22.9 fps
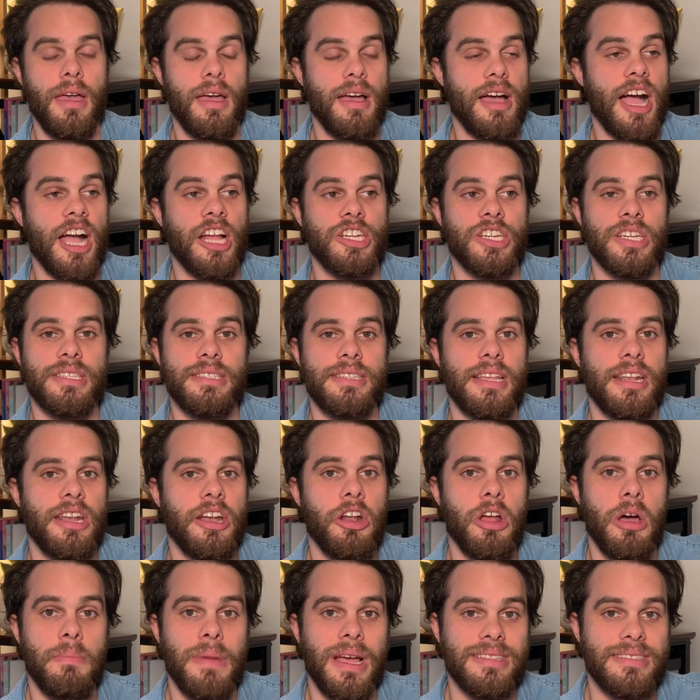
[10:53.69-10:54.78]
I just did it
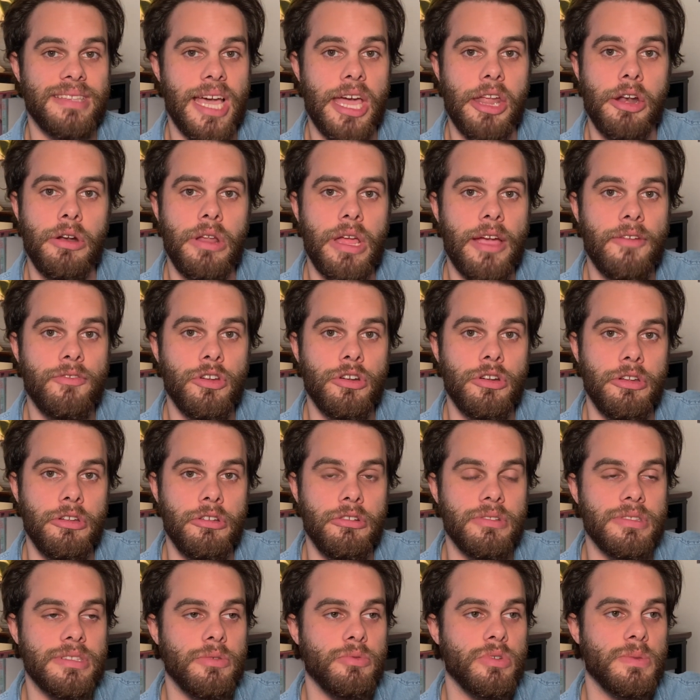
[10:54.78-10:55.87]
on my Saturday
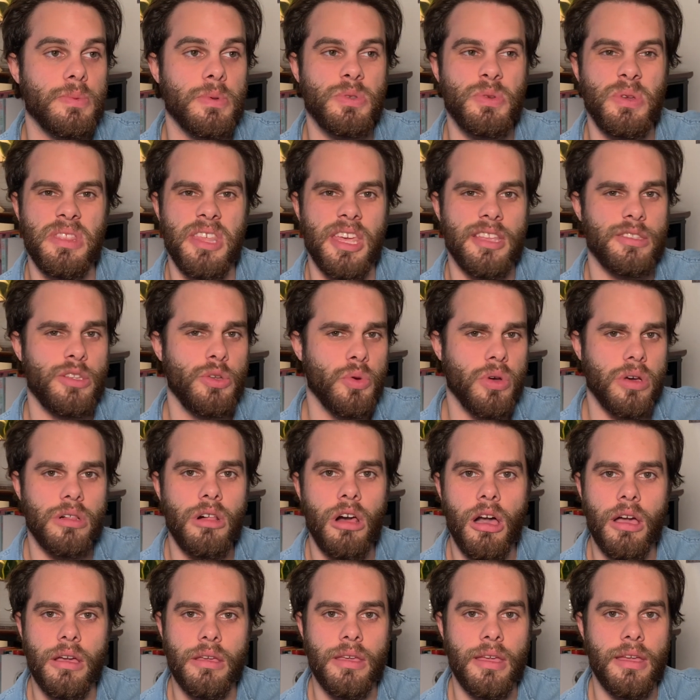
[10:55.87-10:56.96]
afternoons. It was between like 2
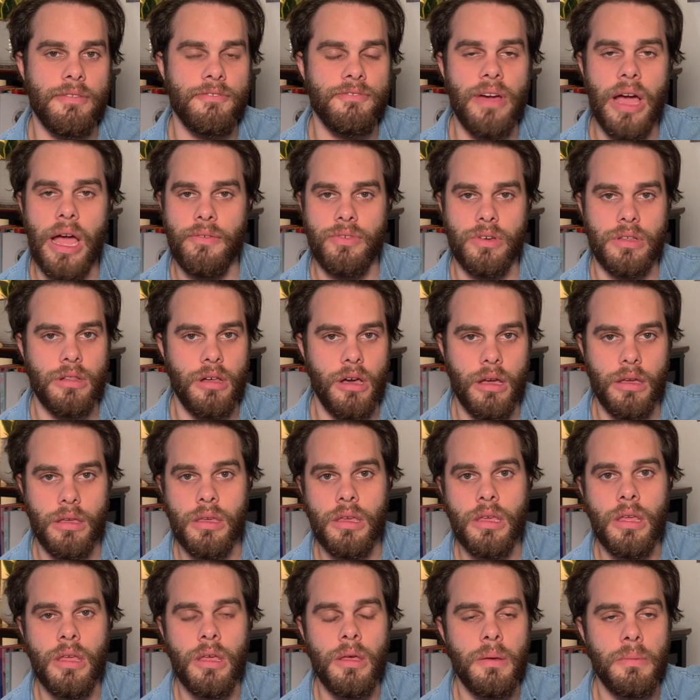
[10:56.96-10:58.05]
o'clock and 5 o'clock,
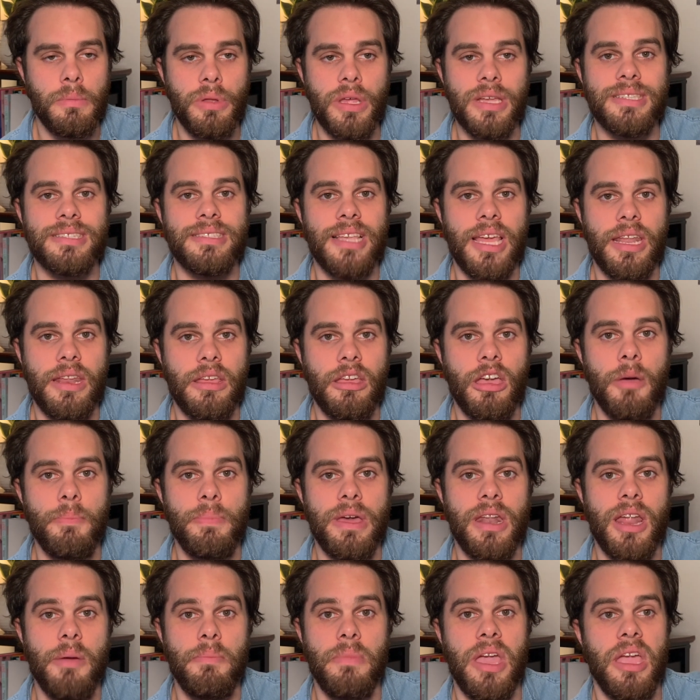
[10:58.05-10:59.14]
plus setting up,
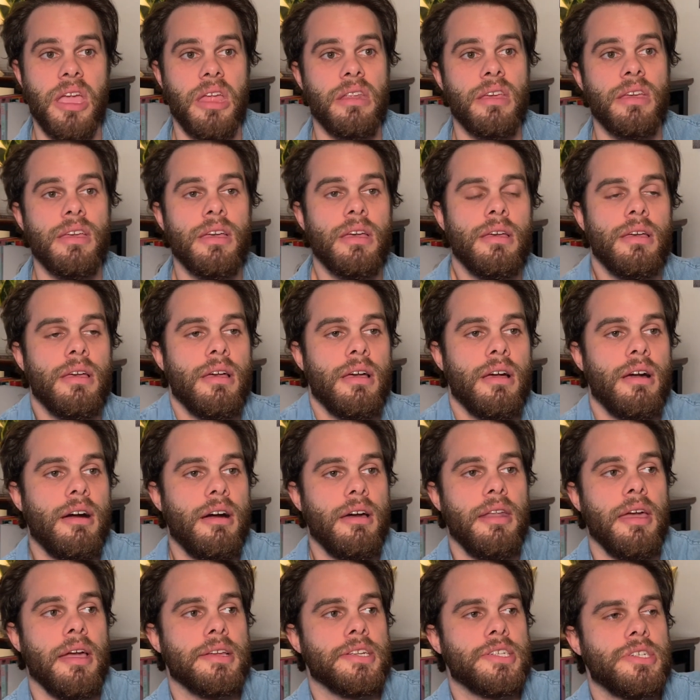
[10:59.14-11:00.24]
and I made
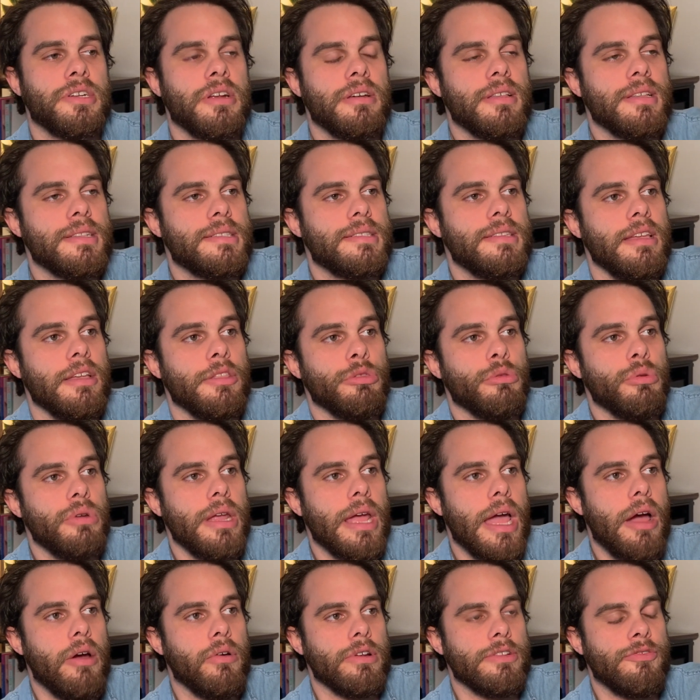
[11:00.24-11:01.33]
an extra, let's see, in 3
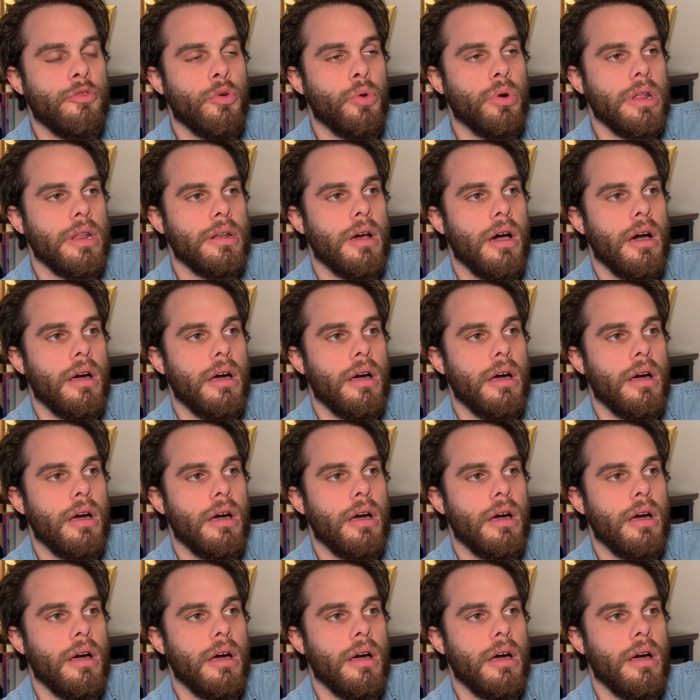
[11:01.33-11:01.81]
hours, $40,